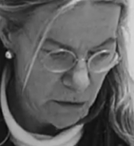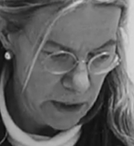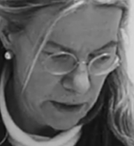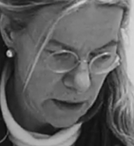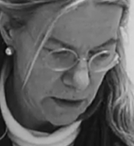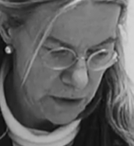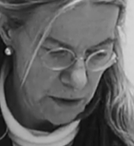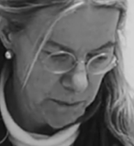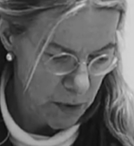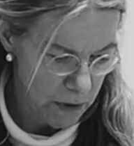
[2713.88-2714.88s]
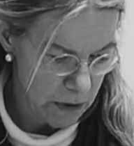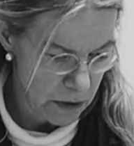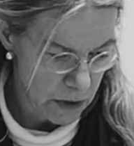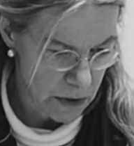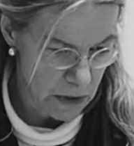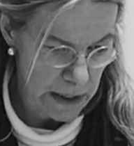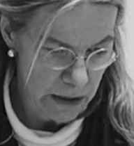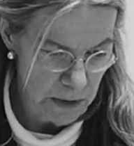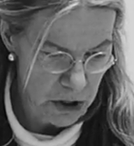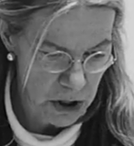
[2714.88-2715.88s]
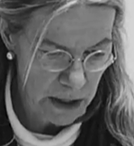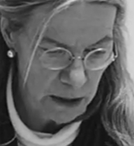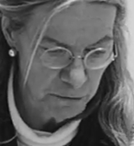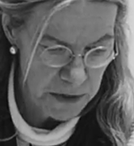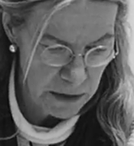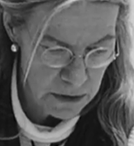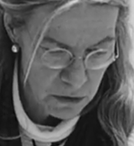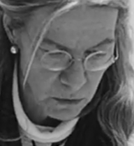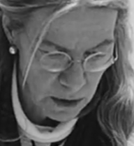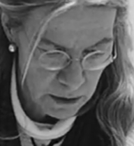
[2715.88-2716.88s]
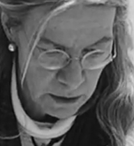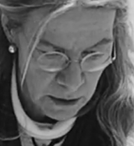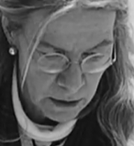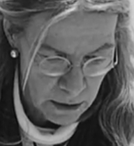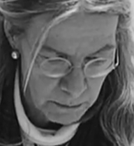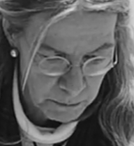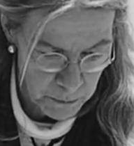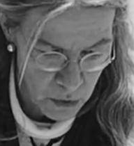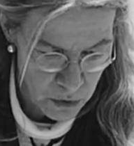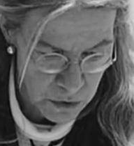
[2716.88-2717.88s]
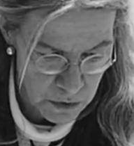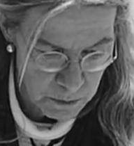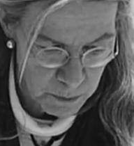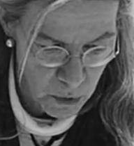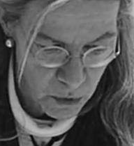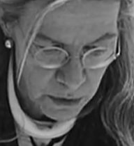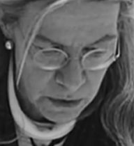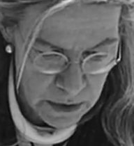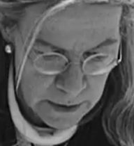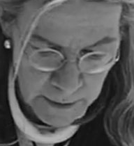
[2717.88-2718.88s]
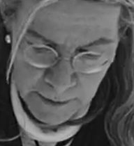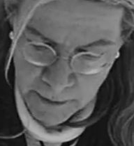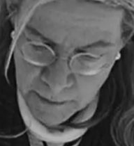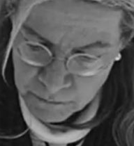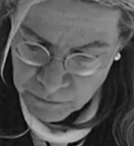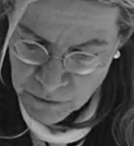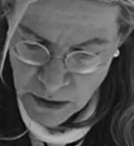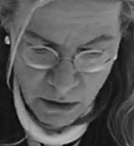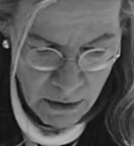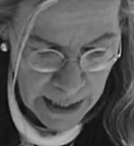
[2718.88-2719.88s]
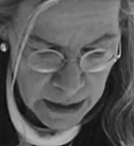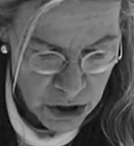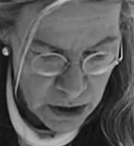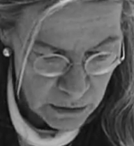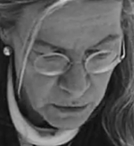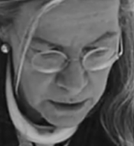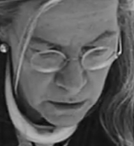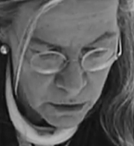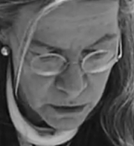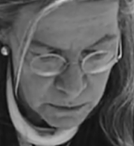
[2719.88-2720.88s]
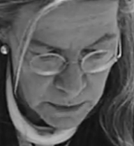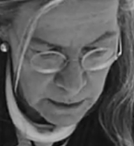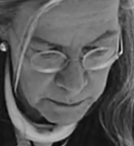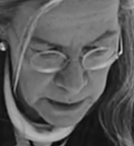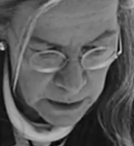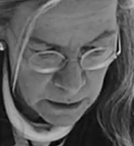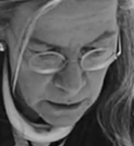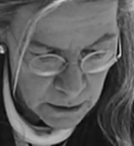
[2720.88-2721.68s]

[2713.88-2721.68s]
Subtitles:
another point, just let me check if there is one important point. No, actually we could maybe